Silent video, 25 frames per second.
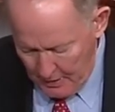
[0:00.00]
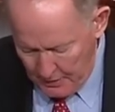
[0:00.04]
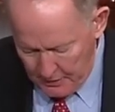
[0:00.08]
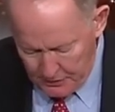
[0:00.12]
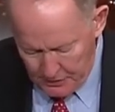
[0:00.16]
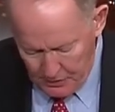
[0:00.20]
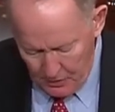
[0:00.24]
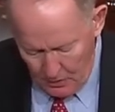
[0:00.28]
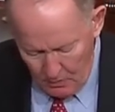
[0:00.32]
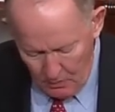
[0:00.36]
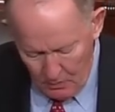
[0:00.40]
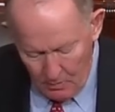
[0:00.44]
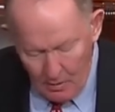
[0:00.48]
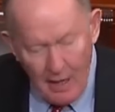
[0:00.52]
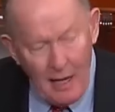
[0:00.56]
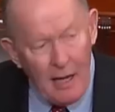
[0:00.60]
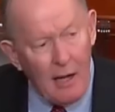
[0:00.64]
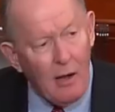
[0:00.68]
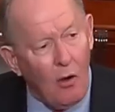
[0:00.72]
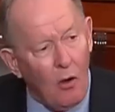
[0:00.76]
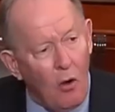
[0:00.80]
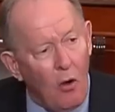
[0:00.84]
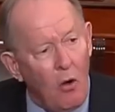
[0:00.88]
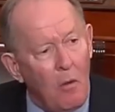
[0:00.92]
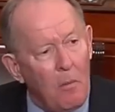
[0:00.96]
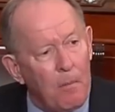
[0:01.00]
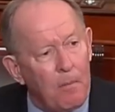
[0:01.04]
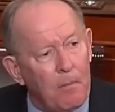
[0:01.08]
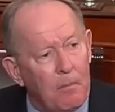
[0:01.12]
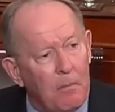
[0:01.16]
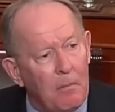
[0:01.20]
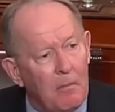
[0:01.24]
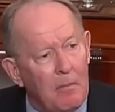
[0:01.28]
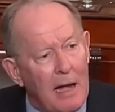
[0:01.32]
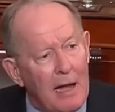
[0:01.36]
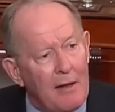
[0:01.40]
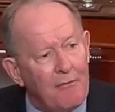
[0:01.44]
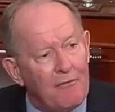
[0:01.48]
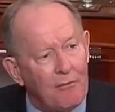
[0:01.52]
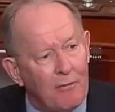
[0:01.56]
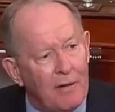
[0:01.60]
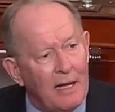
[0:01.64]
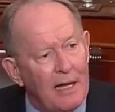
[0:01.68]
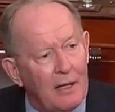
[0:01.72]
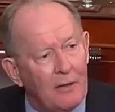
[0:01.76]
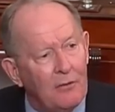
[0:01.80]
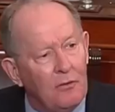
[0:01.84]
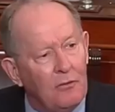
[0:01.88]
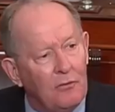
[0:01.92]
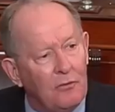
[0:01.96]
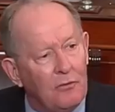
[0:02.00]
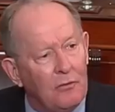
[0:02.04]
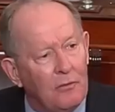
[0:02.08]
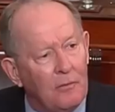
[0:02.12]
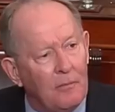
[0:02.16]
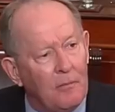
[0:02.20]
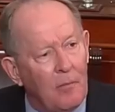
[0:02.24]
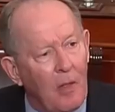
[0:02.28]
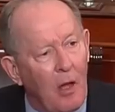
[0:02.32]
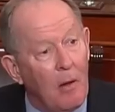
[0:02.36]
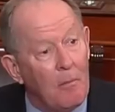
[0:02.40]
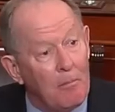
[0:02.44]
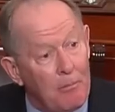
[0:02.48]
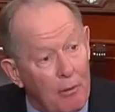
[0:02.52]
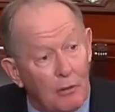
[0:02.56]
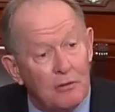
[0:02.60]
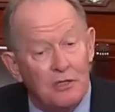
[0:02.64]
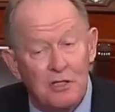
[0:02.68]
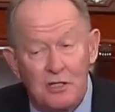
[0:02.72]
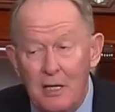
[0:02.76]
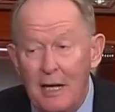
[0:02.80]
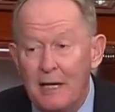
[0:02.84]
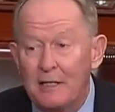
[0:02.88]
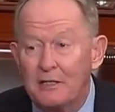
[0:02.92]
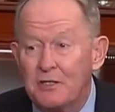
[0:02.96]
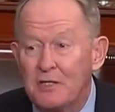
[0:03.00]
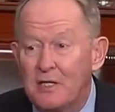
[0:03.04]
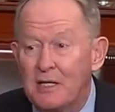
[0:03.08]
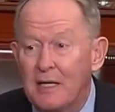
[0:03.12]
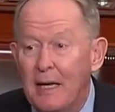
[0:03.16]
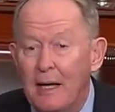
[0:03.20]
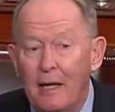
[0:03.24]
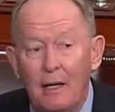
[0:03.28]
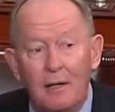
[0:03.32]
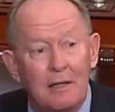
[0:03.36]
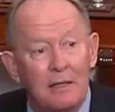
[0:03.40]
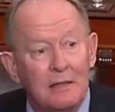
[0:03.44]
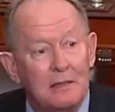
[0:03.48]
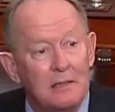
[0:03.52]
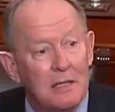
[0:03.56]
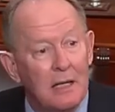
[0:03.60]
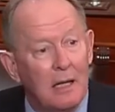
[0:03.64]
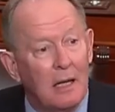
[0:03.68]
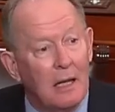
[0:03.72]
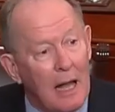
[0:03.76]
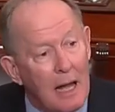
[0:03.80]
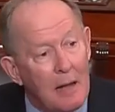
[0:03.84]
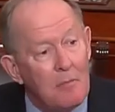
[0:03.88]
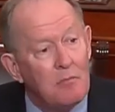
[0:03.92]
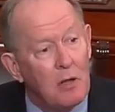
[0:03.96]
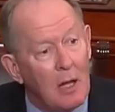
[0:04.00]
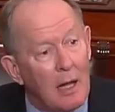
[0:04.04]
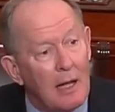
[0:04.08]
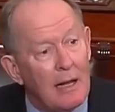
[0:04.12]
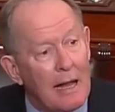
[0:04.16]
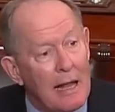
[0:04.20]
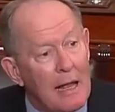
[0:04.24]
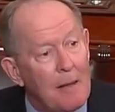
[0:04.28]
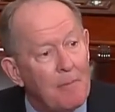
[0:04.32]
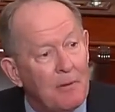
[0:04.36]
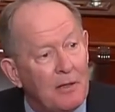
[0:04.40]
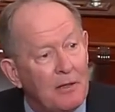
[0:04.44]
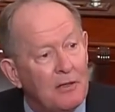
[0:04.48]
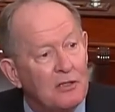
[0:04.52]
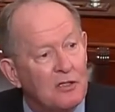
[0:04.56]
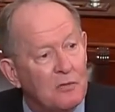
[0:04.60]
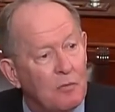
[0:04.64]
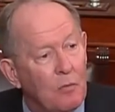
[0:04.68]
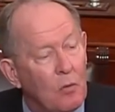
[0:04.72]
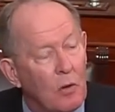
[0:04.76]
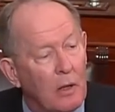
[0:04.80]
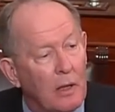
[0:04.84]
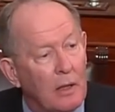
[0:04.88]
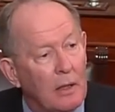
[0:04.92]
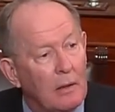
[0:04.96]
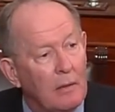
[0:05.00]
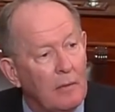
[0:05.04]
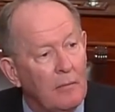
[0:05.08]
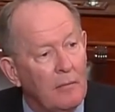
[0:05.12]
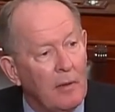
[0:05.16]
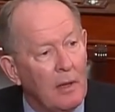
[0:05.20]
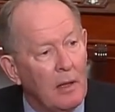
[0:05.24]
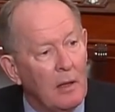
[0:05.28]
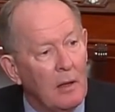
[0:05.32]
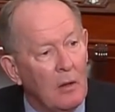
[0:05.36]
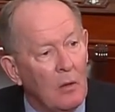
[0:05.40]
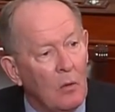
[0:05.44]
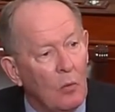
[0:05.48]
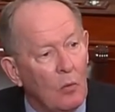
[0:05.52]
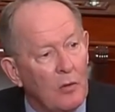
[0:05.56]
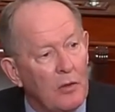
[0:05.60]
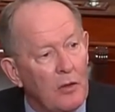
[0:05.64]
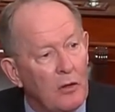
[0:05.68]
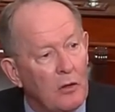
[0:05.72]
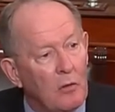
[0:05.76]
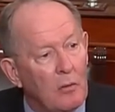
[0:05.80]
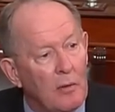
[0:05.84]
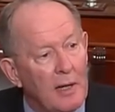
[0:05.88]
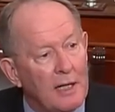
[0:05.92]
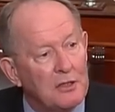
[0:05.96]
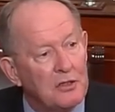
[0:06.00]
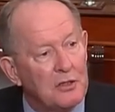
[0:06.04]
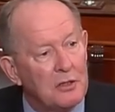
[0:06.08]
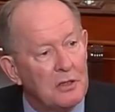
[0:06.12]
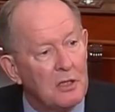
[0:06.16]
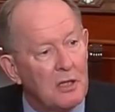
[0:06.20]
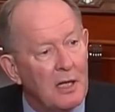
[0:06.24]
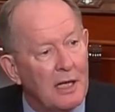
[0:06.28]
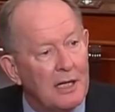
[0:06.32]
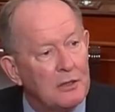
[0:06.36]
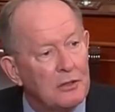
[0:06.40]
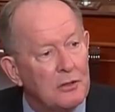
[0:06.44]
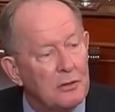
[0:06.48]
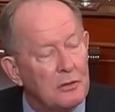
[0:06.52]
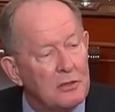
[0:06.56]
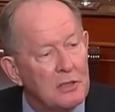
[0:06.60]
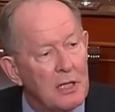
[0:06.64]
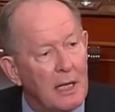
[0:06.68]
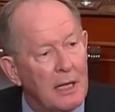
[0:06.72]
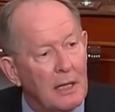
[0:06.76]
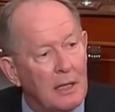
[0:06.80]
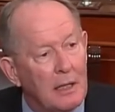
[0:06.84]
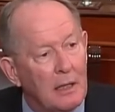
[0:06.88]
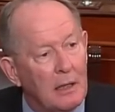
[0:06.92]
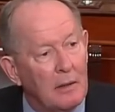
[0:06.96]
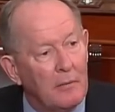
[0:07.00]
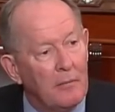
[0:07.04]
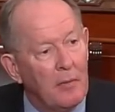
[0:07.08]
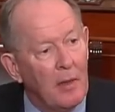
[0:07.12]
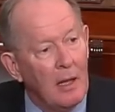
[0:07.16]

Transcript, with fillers: So I hope my friends on both sides of the aisle can tell I'm not happy this morning with the direction things are taking.